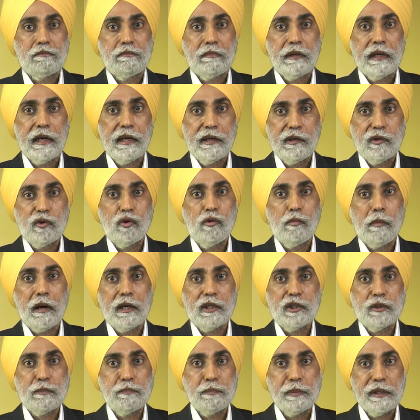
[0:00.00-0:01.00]
into my
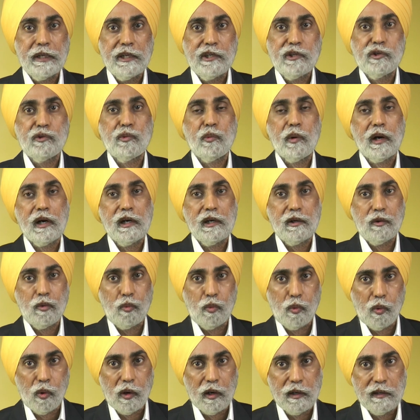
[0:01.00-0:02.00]
spiritual
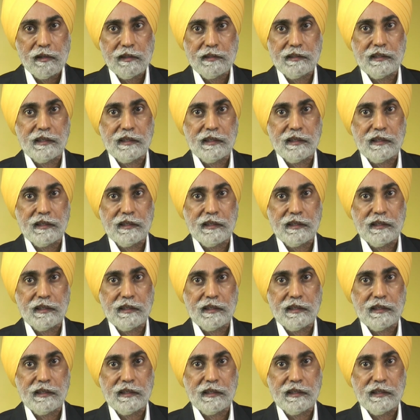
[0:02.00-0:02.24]
world,